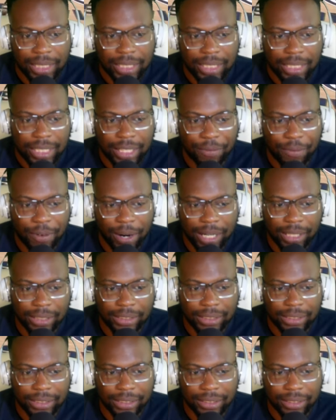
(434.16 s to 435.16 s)
and
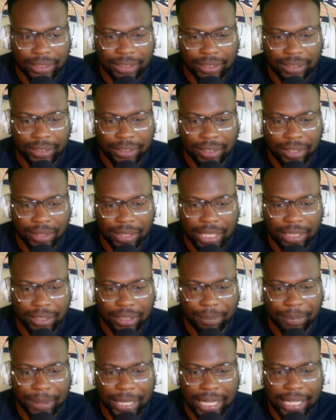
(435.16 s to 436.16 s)
Franz. Okay,
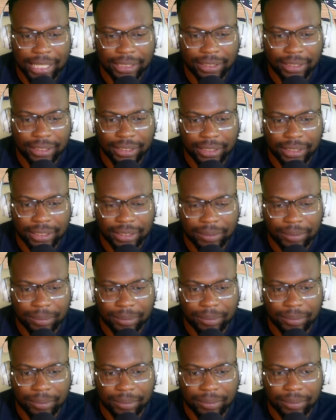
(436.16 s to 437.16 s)
good pass.
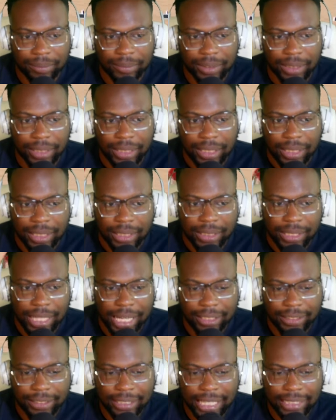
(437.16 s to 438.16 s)

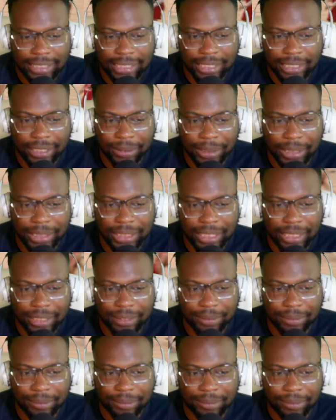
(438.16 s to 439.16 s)
Daniel Theis get threes, huh?
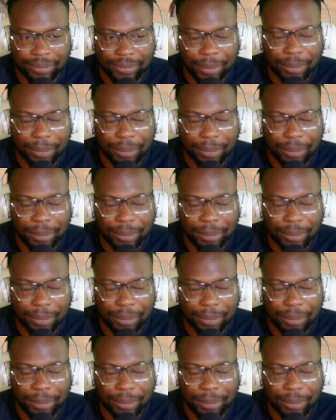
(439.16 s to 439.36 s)
I'm